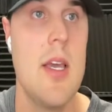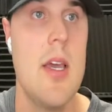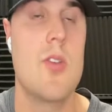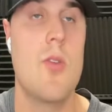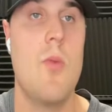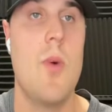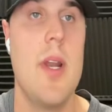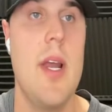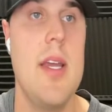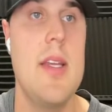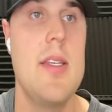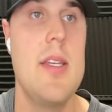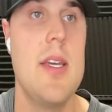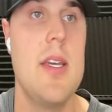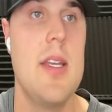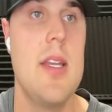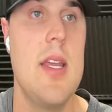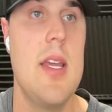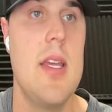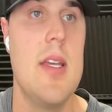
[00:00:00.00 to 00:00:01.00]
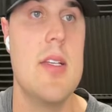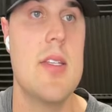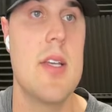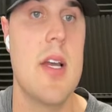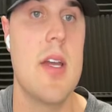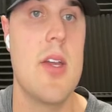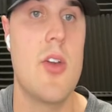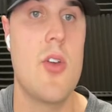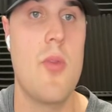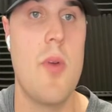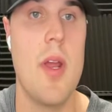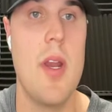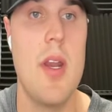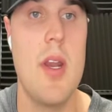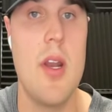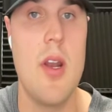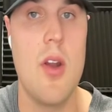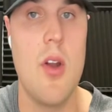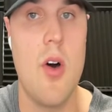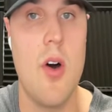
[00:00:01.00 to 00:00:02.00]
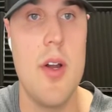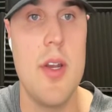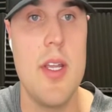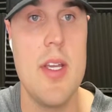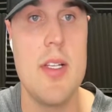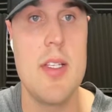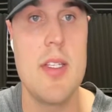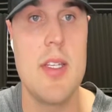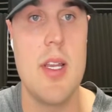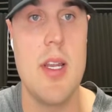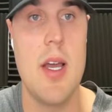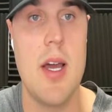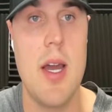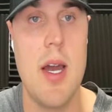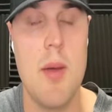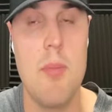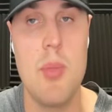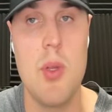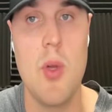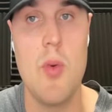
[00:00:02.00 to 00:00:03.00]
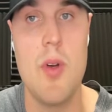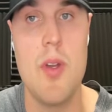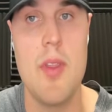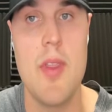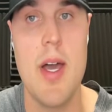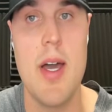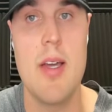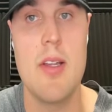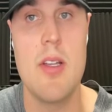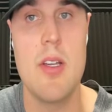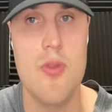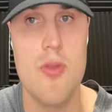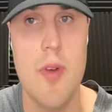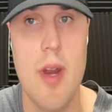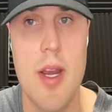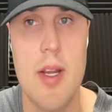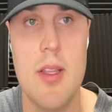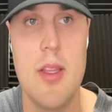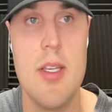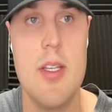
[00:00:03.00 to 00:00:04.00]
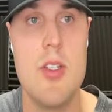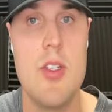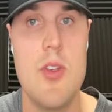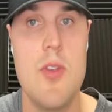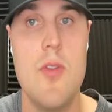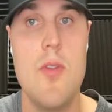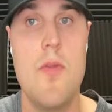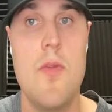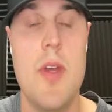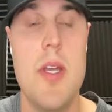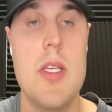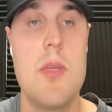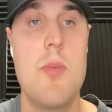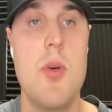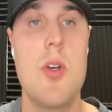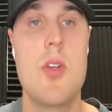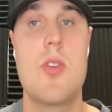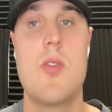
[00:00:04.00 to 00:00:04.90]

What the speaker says: So what I did is I created an audience and I uploaded that directly to Facebook.